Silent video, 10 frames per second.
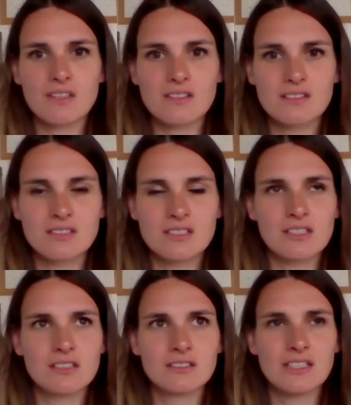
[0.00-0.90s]

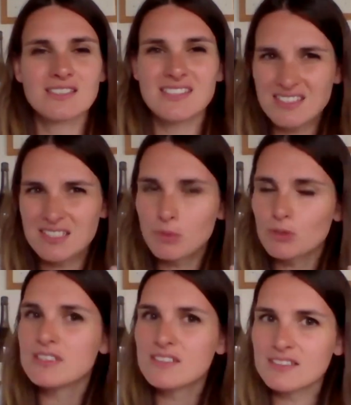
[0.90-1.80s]
still
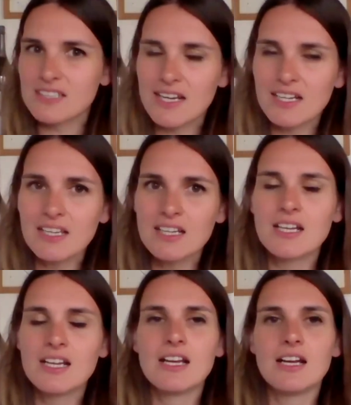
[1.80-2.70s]
accessible in style,
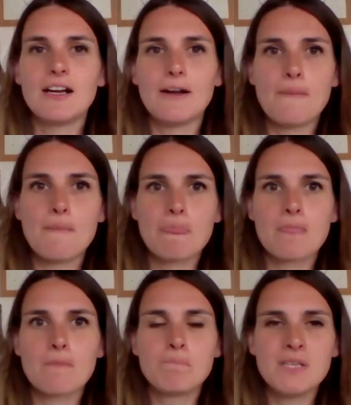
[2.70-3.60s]

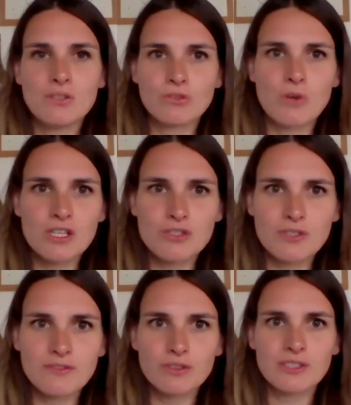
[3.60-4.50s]
Pinot Noir
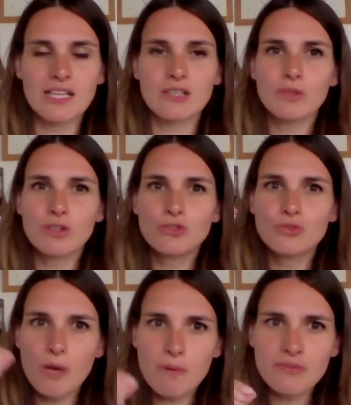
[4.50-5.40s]
driven, and with a
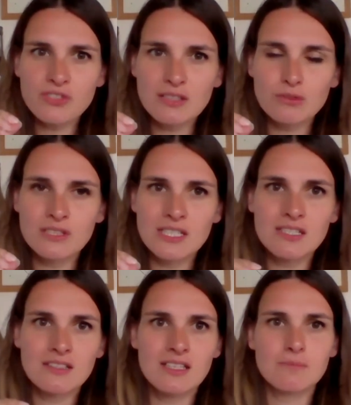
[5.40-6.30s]
drop of
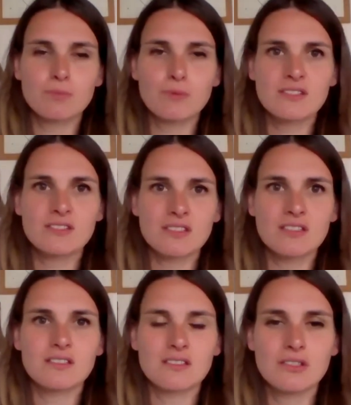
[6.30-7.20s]
Chardonnay that brings
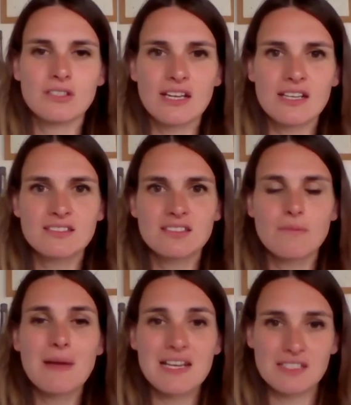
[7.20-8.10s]
a nice
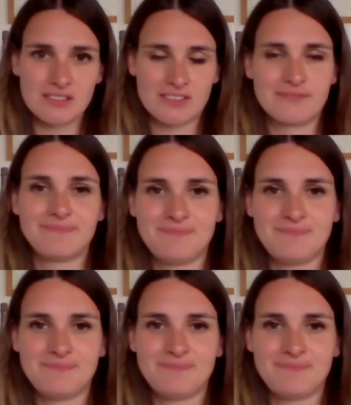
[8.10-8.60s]
balance.